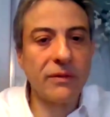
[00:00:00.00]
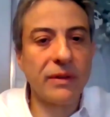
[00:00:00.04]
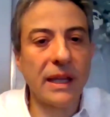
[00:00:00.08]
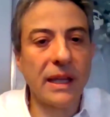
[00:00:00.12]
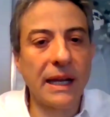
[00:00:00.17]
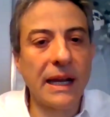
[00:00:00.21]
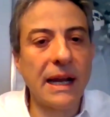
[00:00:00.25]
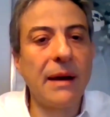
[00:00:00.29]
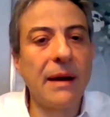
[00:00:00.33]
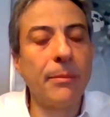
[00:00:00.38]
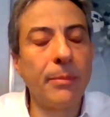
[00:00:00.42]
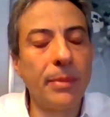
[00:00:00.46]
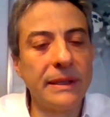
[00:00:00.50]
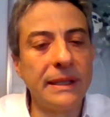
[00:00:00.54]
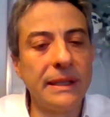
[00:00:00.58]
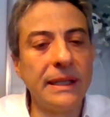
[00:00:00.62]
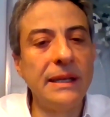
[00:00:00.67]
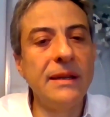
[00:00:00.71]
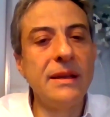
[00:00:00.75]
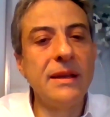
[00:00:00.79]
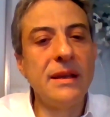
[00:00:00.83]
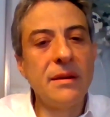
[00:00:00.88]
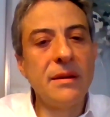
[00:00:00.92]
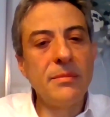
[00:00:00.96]
of the
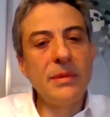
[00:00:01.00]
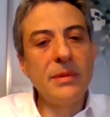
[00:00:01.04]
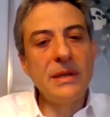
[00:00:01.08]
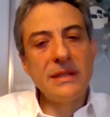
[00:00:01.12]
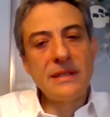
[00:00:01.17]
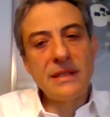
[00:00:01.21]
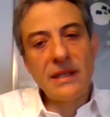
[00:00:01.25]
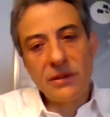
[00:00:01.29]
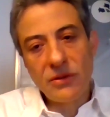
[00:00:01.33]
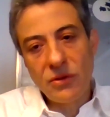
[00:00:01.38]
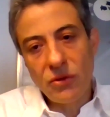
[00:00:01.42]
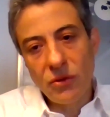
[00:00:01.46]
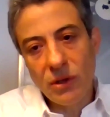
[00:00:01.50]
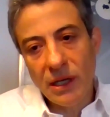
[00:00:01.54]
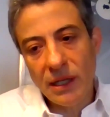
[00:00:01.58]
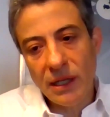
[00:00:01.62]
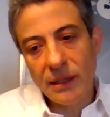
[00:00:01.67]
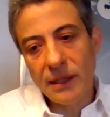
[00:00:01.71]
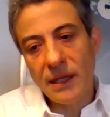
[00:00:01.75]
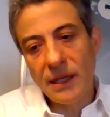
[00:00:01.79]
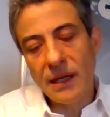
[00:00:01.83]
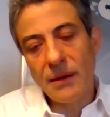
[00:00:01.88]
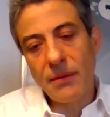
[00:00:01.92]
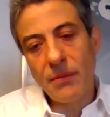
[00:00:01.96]
company means that you
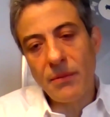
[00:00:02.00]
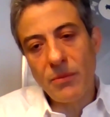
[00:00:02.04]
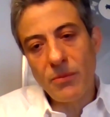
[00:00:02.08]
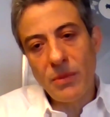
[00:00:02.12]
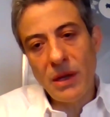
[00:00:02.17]
can